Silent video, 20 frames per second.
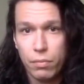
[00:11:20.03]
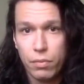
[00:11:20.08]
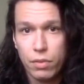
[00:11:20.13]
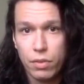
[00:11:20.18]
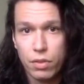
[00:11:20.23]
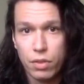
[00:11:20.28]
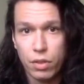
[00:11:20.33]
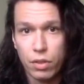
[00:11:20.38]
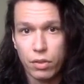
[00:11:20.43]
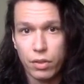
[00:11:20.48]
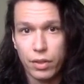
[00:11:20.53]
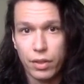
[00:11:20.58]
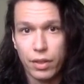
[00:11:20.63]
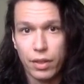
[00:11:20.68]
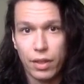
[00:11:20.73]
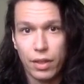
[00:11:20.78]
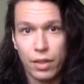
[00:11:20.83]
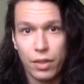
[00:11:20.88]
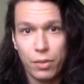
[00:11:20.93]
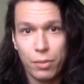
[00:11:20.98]
So yeah,
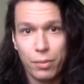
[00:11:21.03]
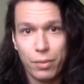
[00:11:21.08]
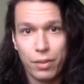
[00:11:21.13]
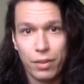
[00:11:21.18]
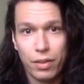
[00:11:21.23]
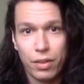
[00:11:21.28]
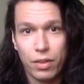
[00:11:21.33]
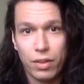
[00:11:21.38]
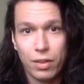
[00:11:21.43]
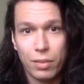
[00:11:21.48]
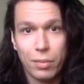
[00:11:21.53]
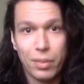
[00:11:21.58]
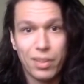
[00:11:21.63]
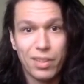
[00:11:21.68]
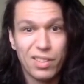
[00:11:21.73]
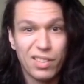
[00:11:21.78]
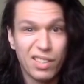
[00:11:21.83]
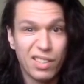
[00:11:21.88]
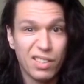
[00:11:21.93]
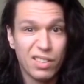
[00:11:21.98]
I hope that kind of makes
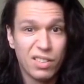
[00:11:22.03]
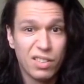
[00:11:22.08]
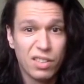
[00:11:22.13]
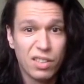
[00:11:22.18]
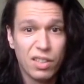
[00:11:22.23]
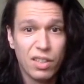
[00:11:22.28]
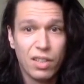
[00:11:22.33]
sense.